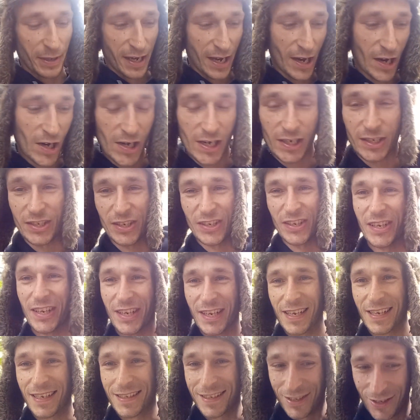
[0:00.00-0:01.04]
character he
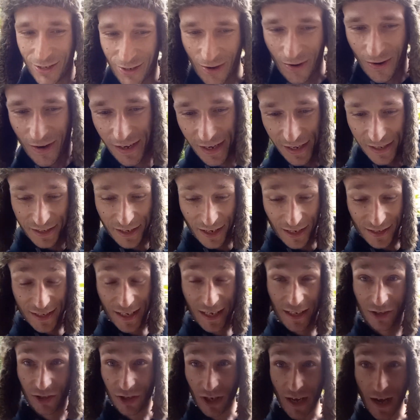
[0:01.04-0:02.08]
is, and he does
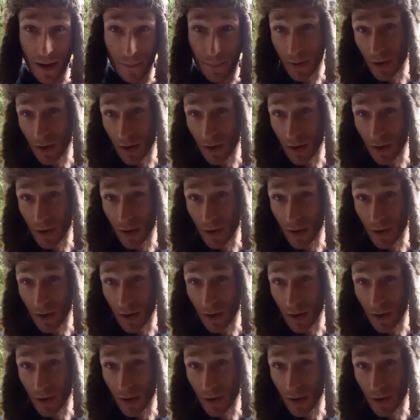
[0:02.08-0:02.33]
that shit on